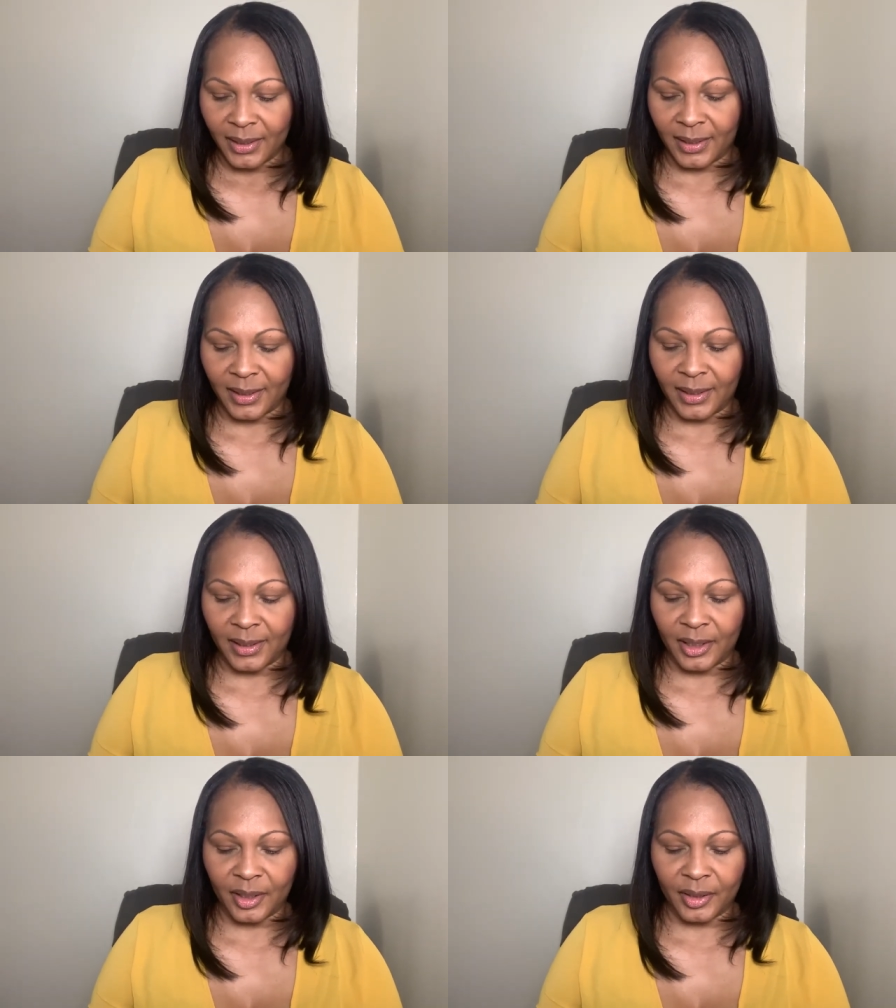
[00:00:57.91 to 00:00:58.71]

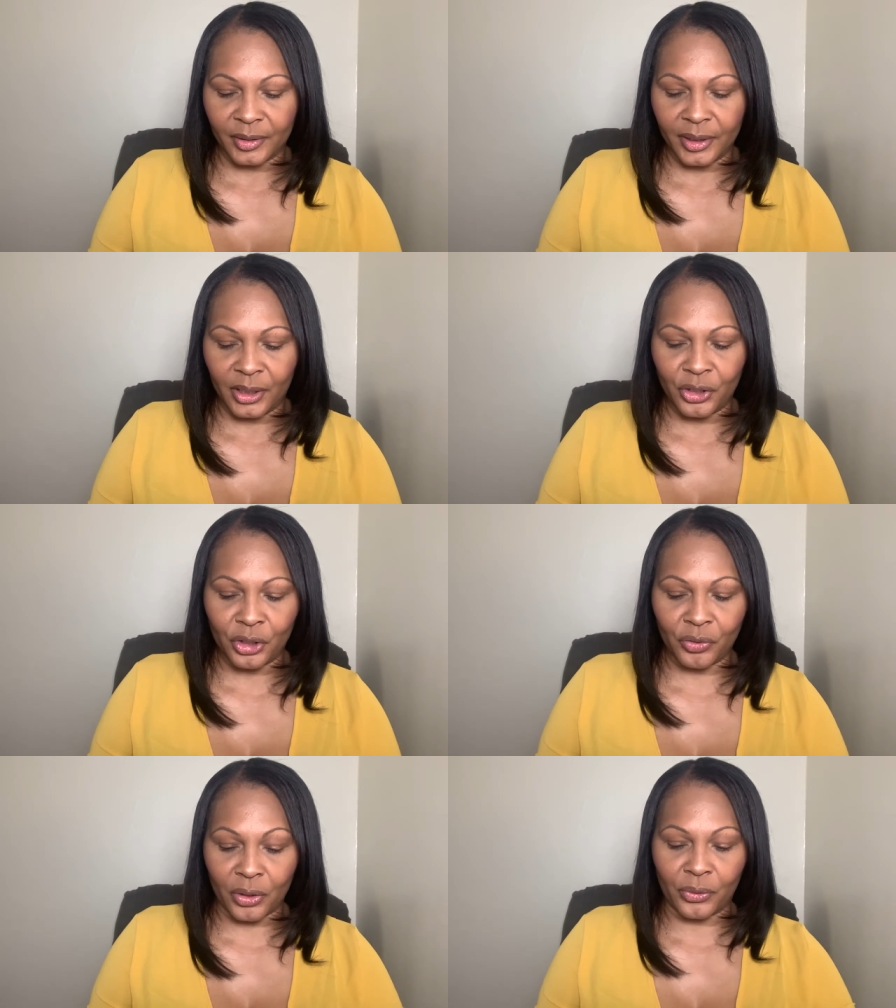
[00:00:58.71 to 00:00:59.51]
uh, any
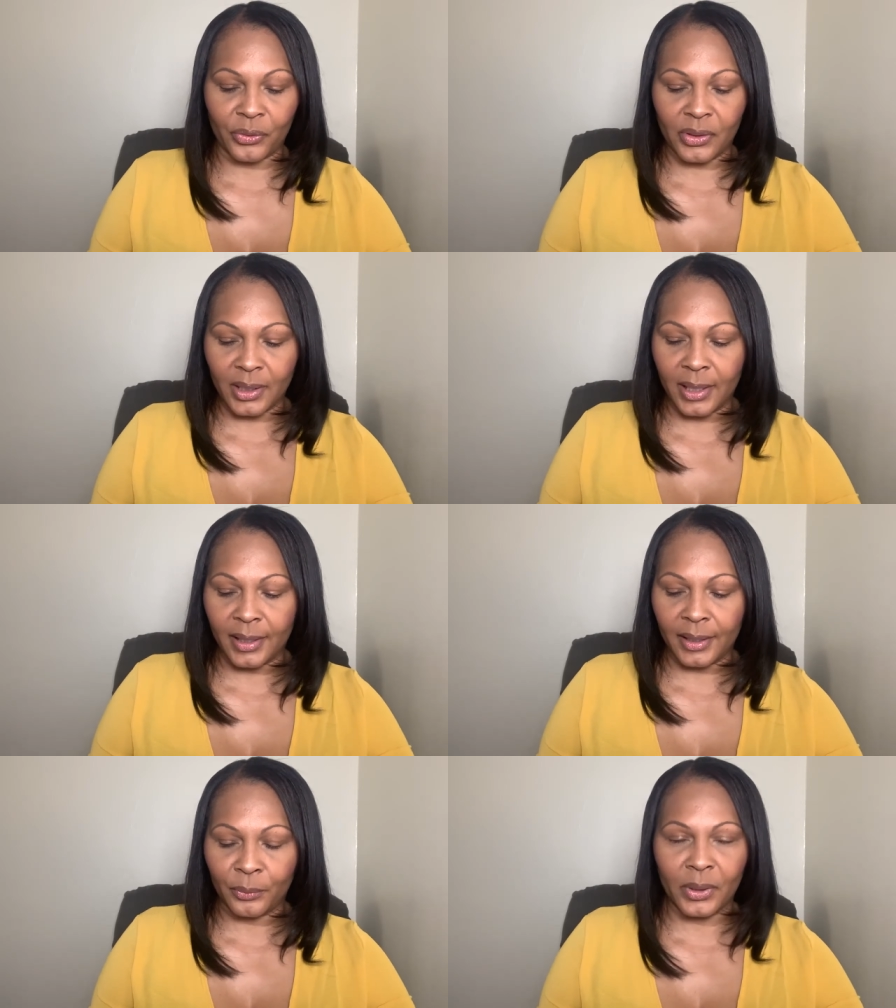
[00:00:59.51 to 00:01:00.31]
struggles
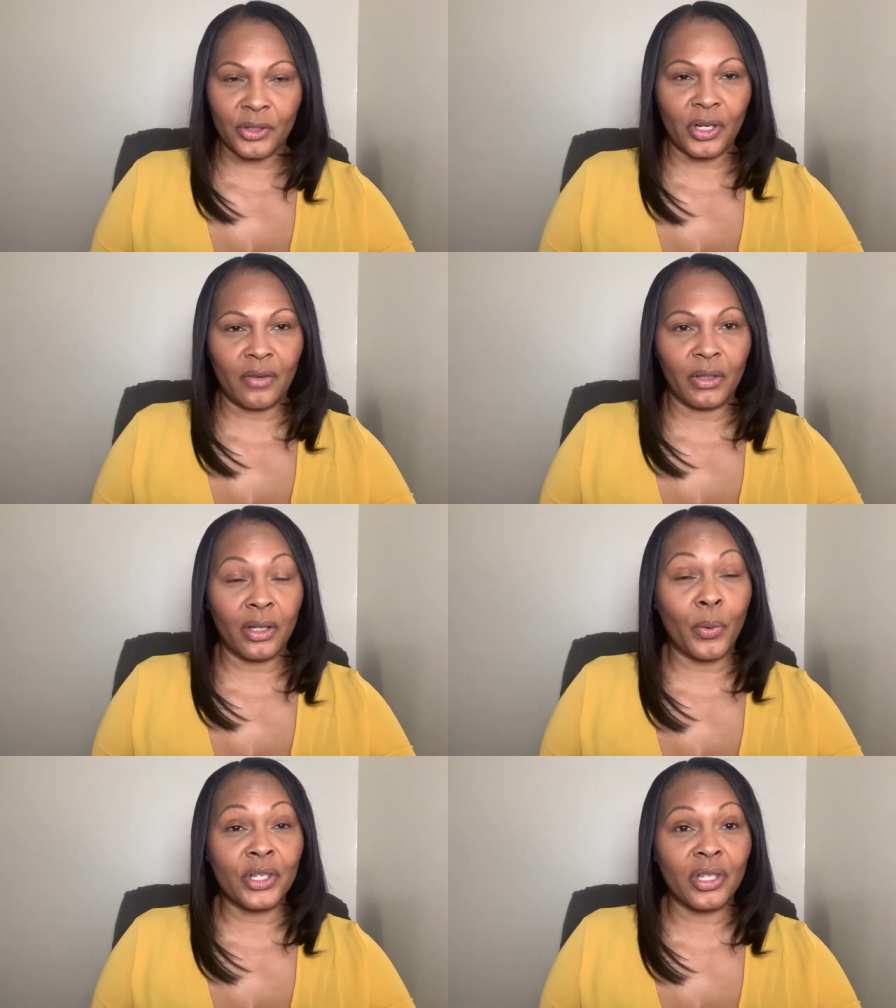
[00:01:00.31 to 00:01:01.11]
uh, with shaving.
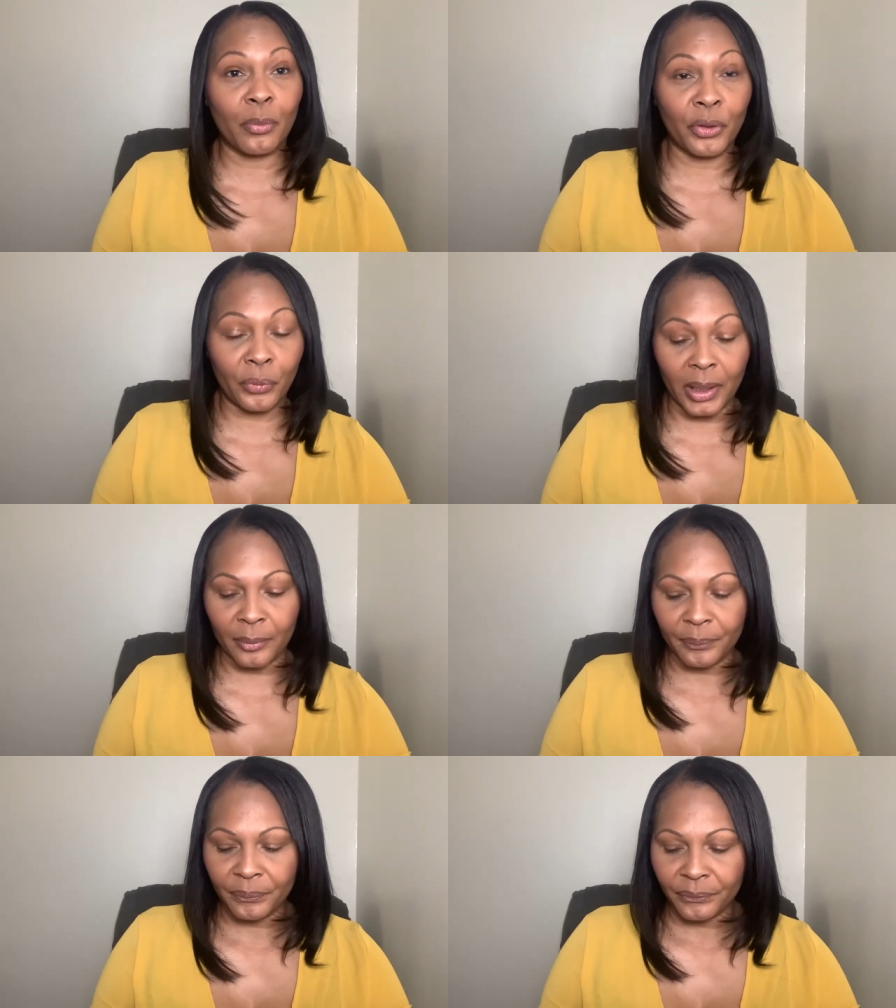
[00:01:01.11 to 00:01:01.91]
Question number
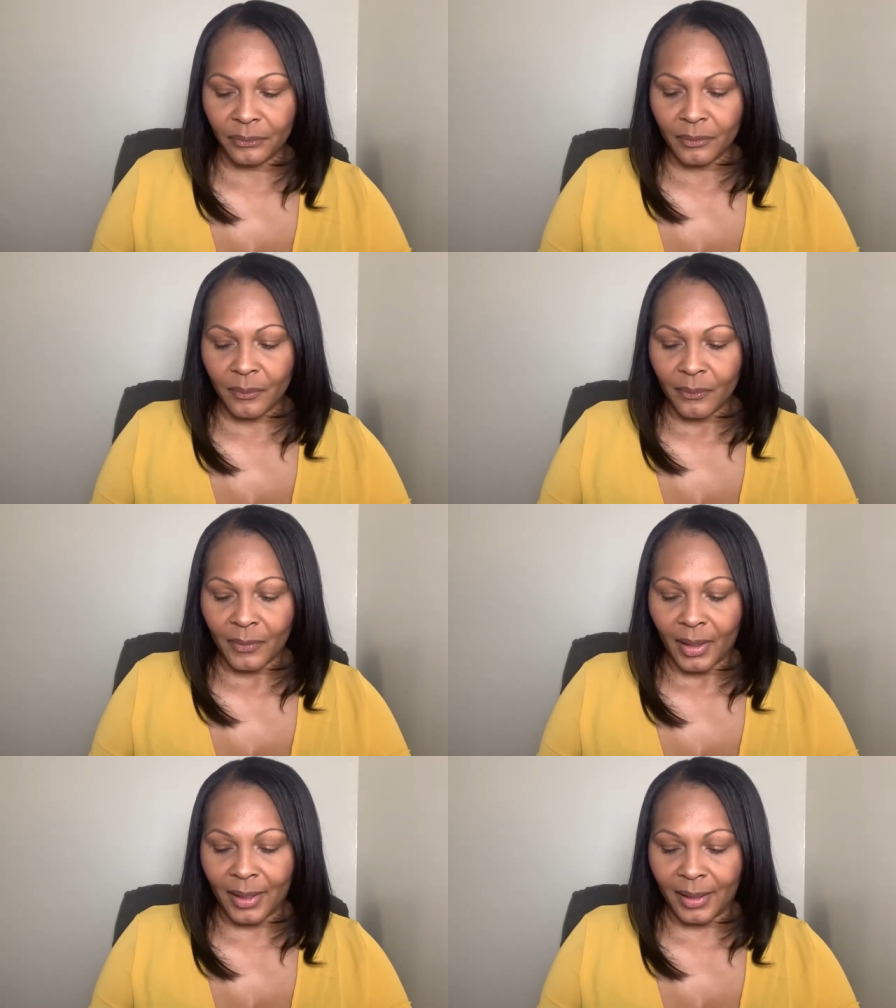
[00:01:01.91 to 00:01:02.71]
three.
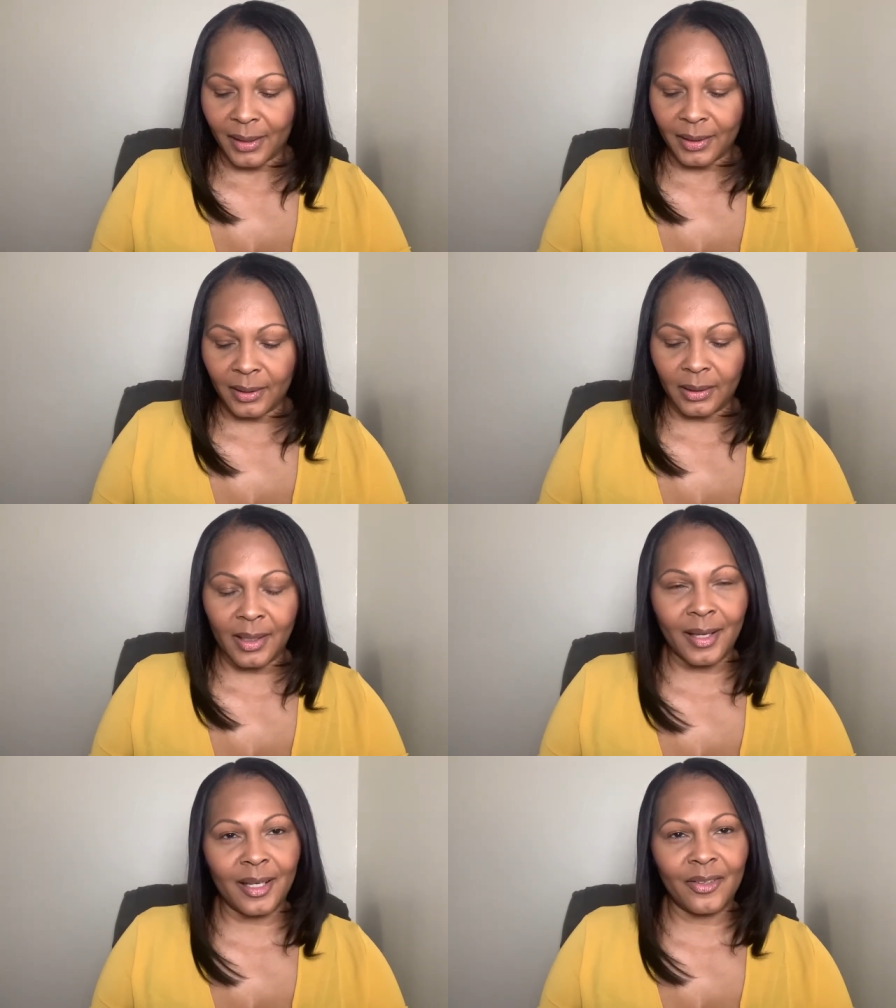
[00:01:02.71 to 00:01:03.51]
I
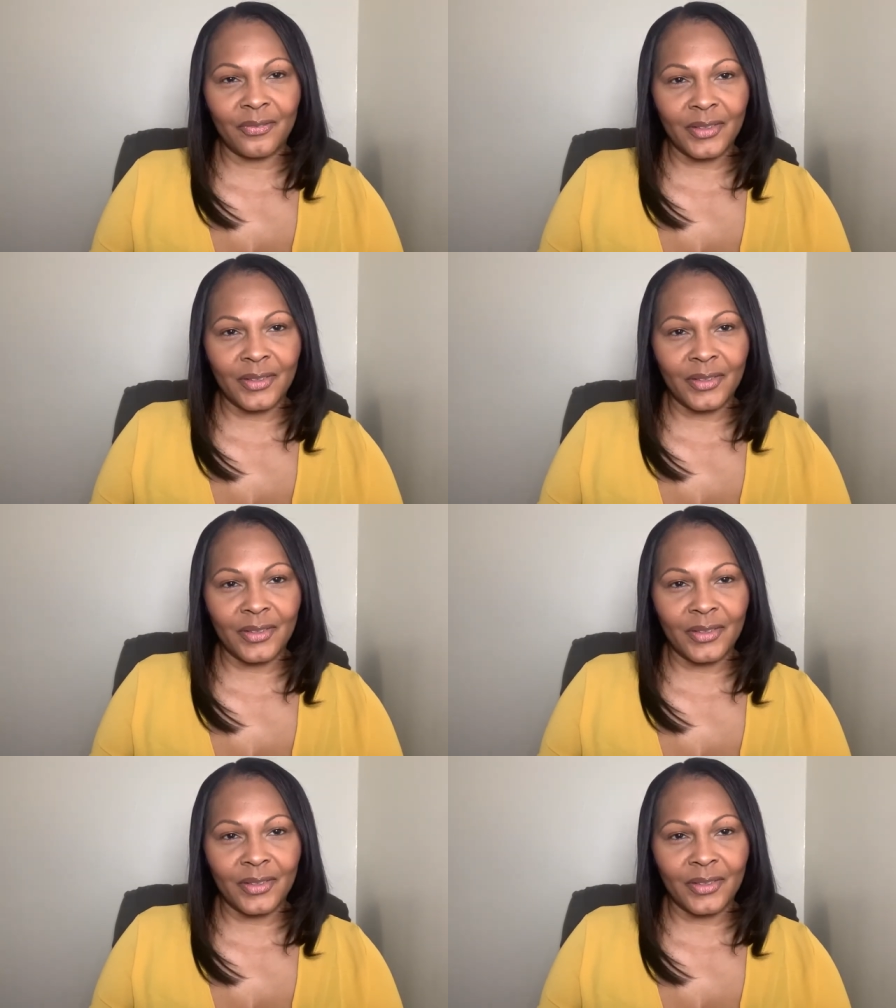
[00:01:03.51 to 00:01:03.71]
have